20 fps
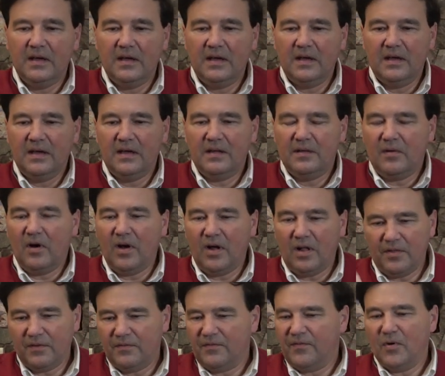
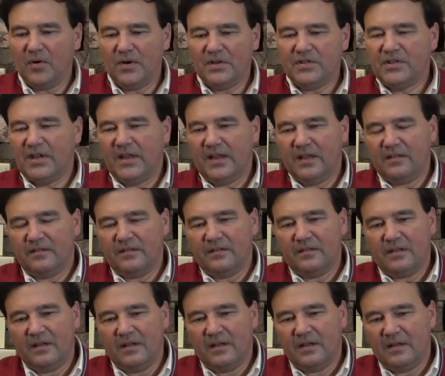All the
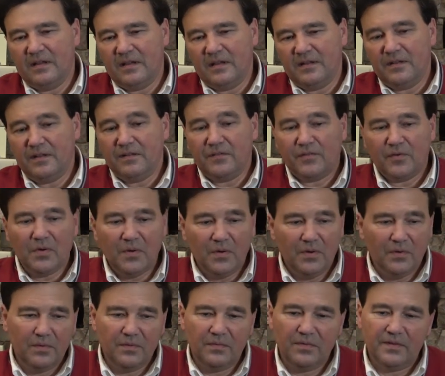forgings, the
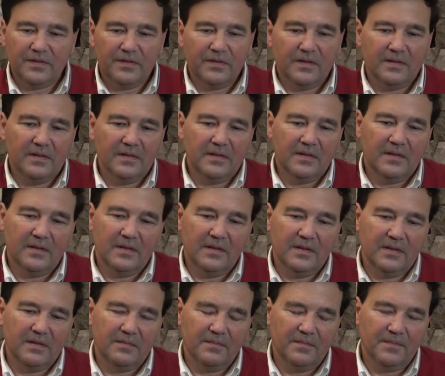screws,
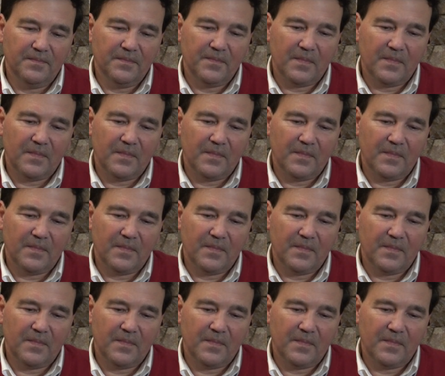the